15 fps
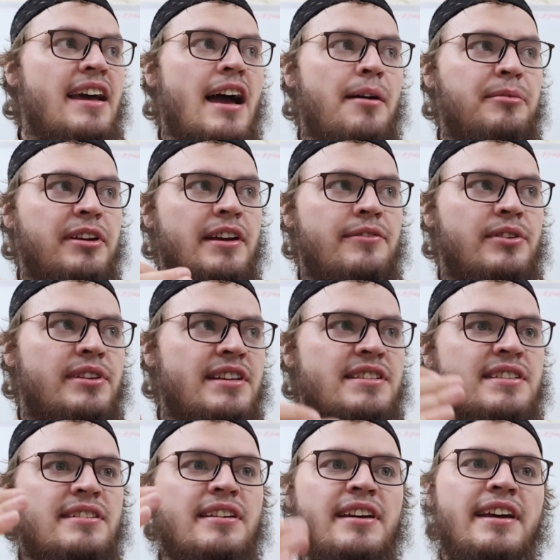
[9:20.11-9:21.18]
I'm going to give you
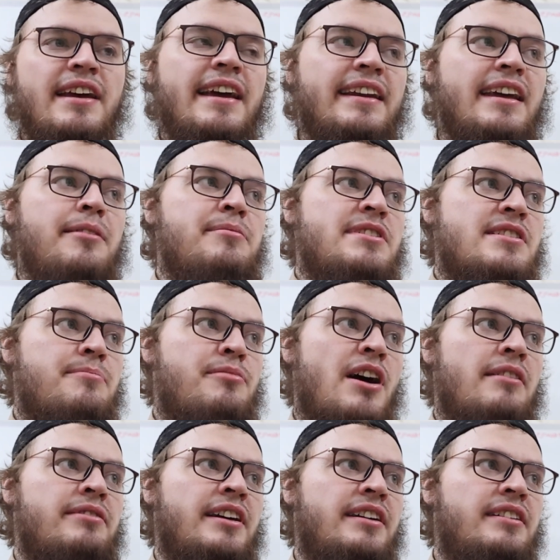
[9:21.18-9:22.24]
this and get me some
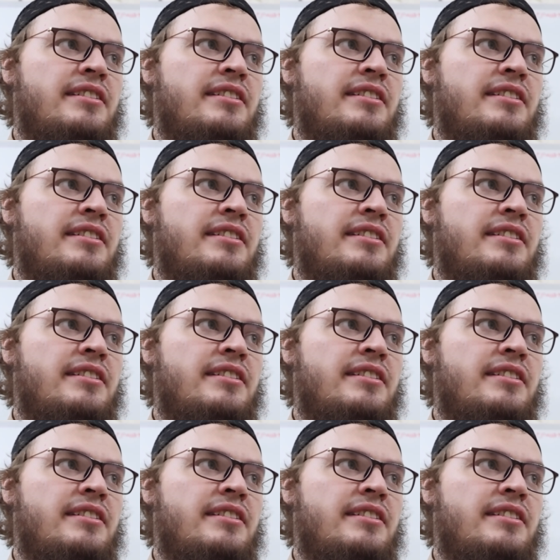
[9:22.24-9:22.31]
profit.